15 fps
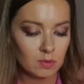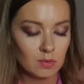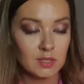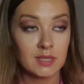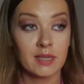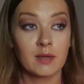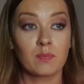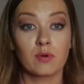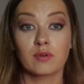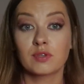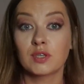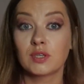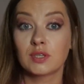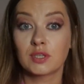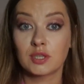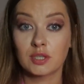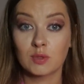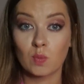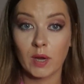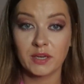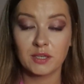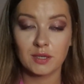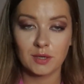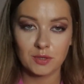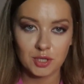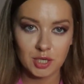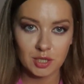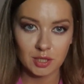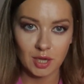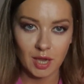looks like person is just waiting and
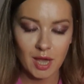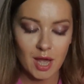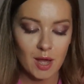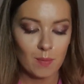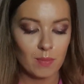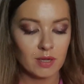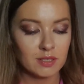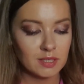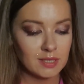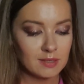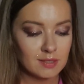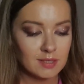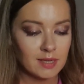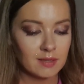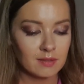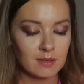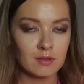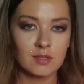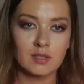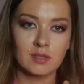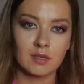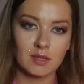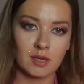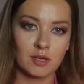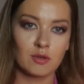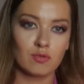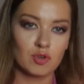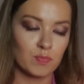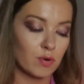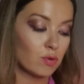chilling, but inside there's a
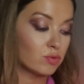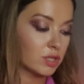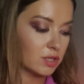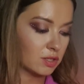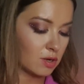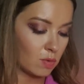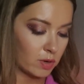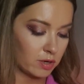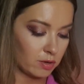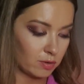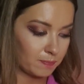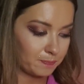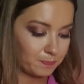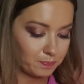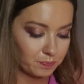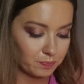huge process going on.